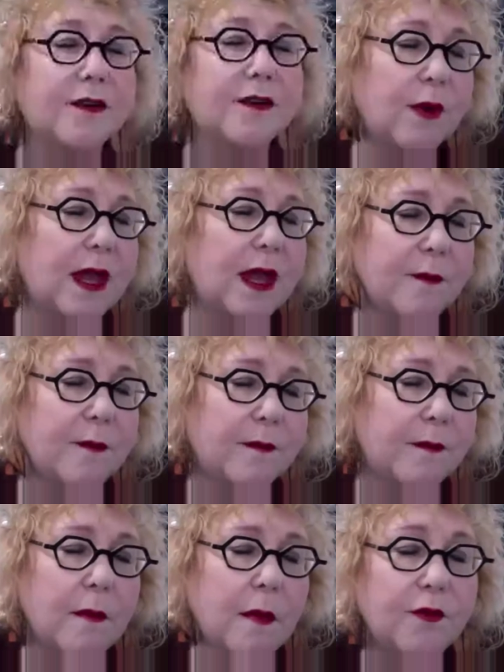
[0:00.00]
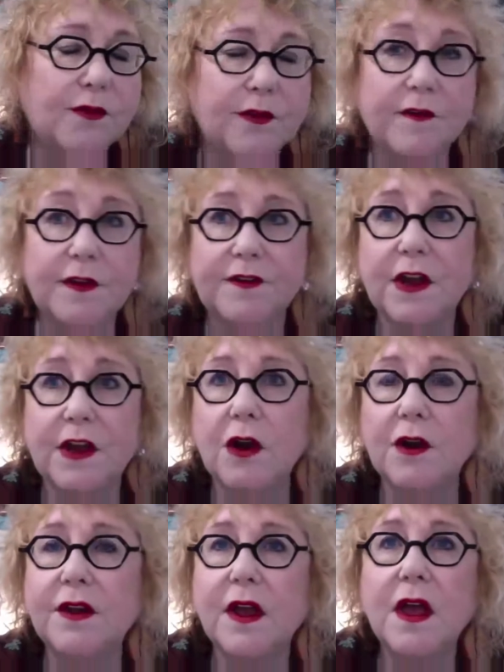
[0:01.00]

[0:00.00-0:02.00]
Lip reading: we have most of his art,